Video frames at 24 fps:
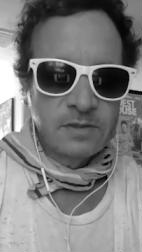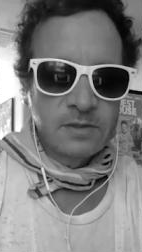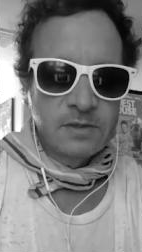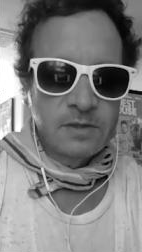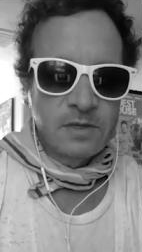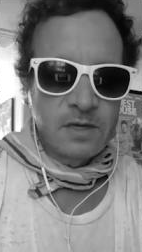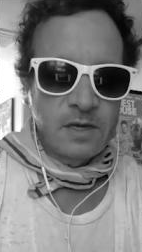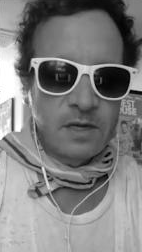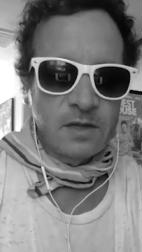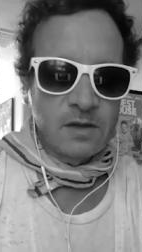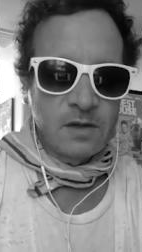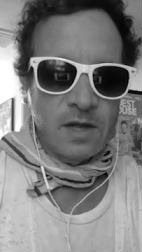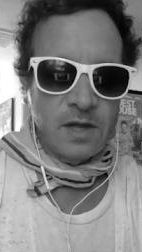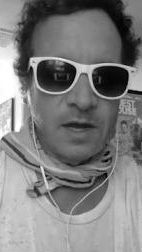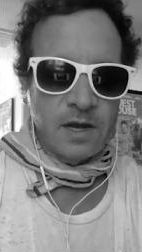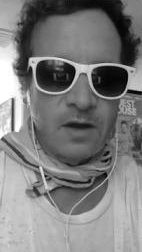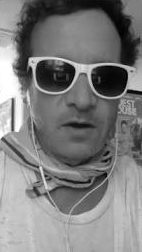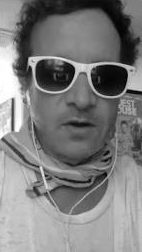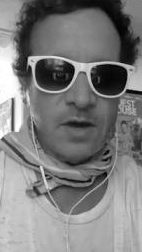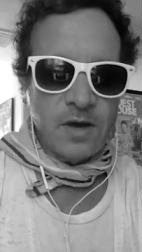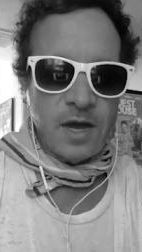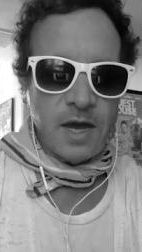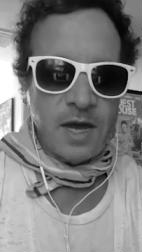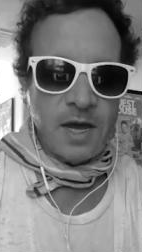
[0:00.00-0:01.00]
And they're like,
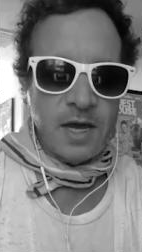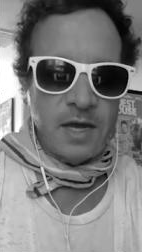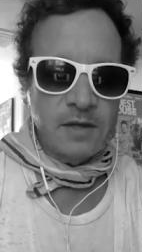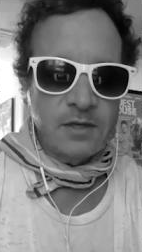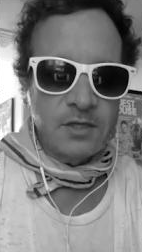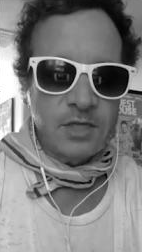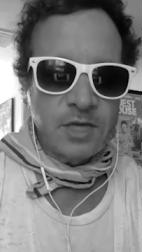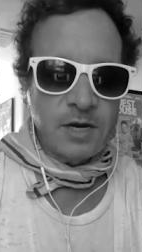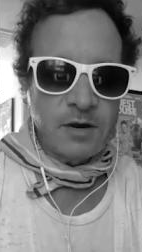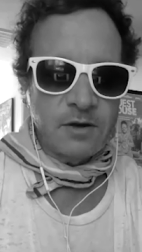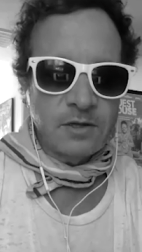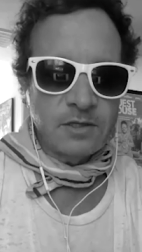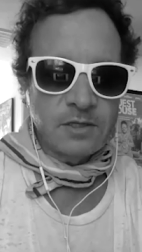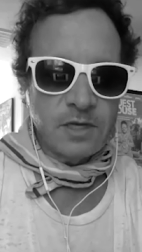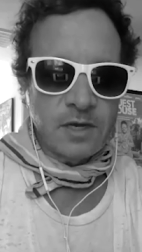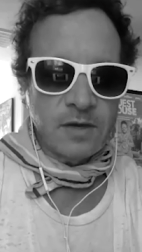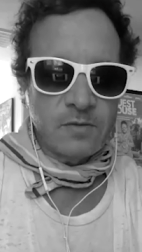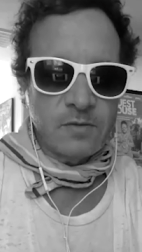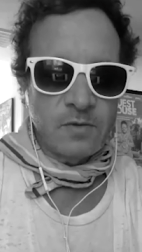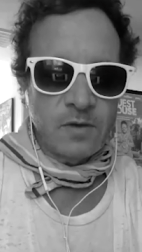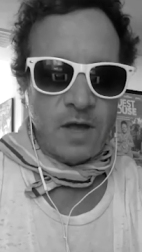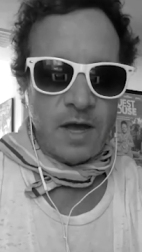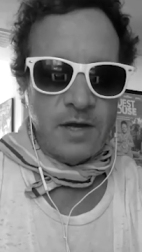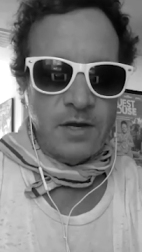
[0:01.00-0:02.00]
okay. And Jared's like,
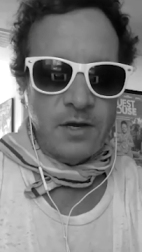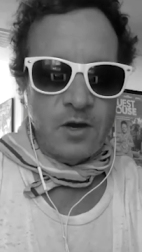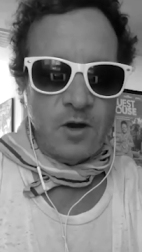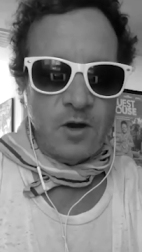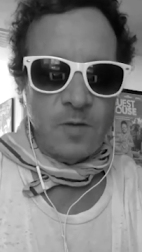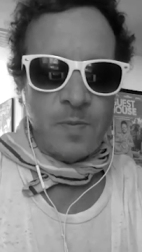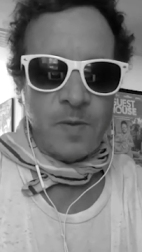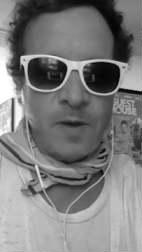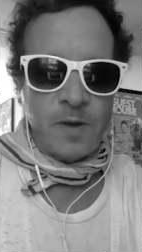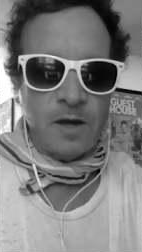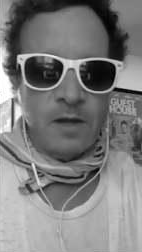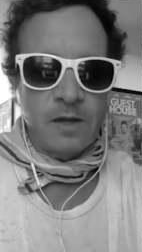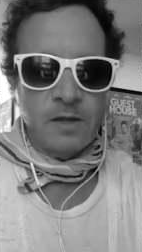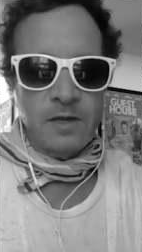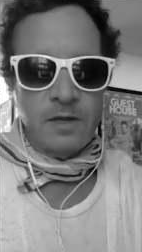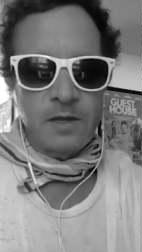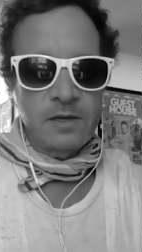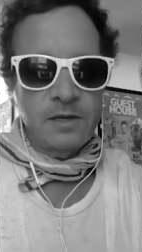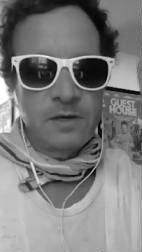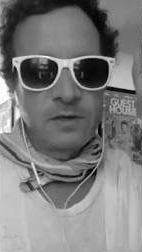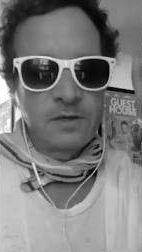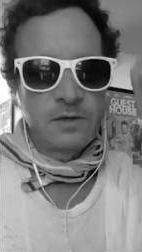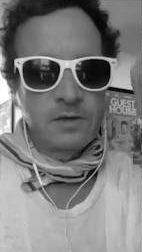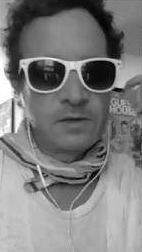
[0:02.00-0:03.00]
well, I know Pauly.
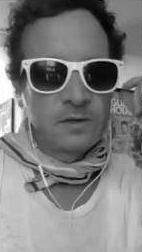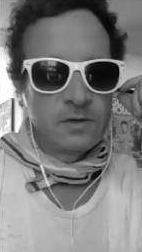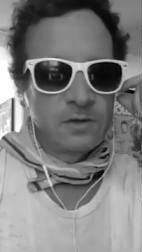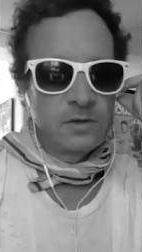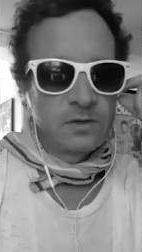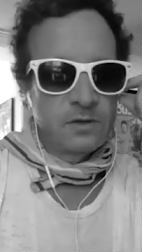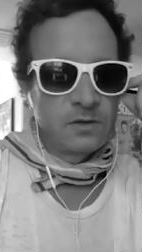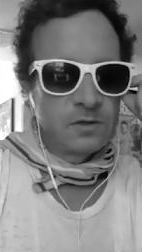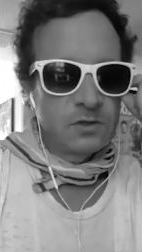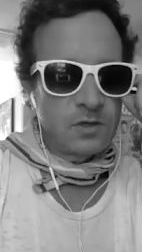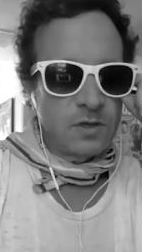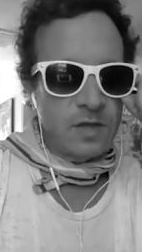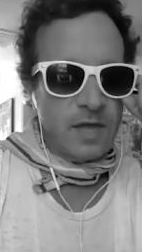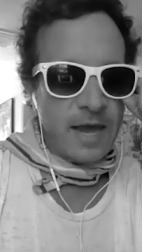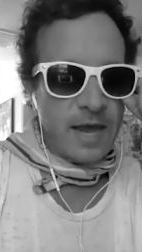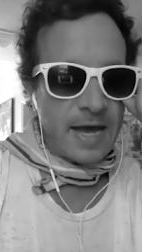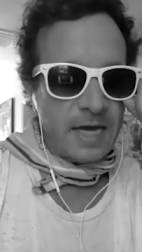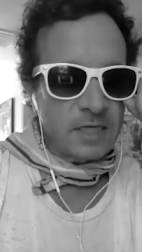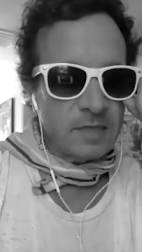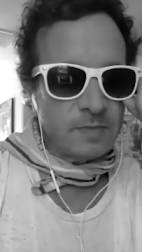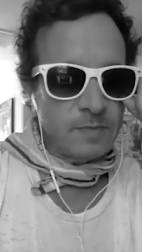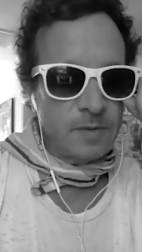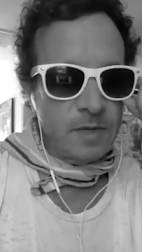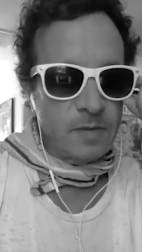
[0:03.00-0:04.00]
So they
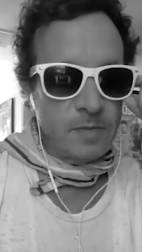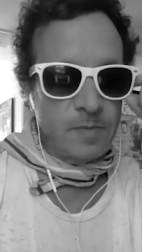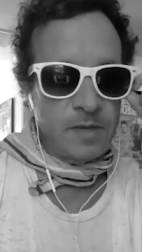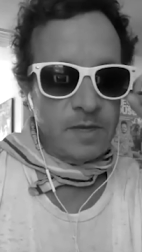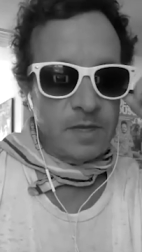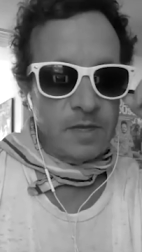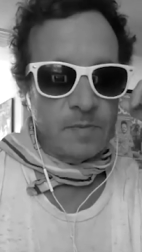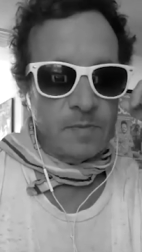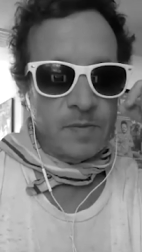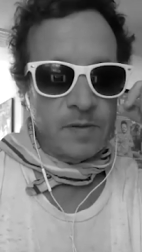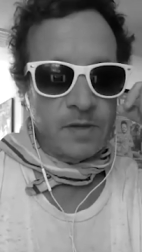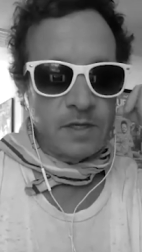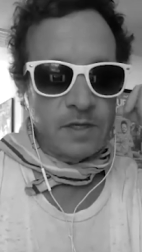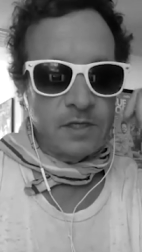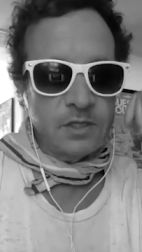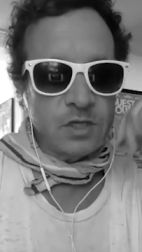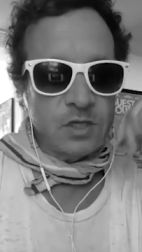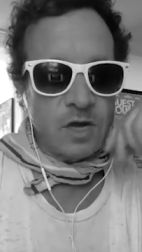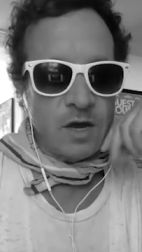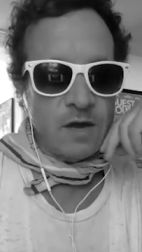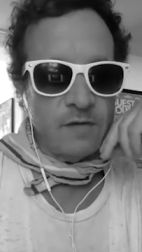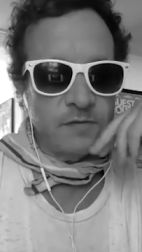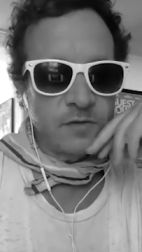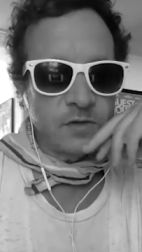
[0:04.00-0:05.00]
asked me to be the police
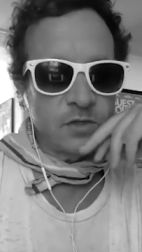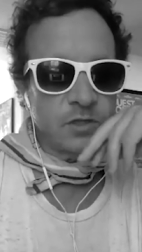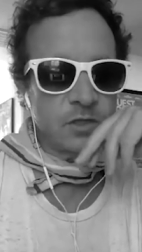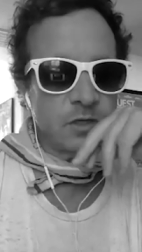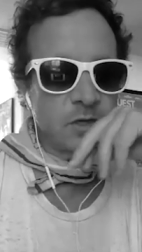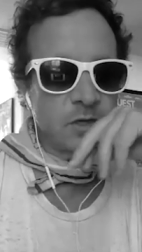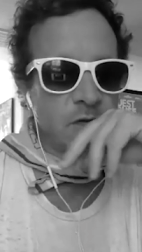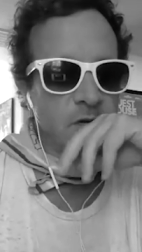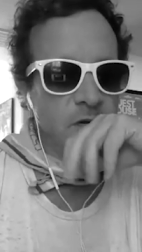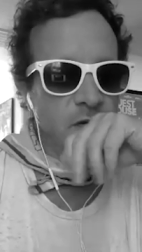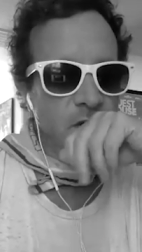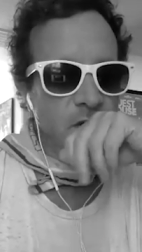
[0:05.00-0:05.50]
officer,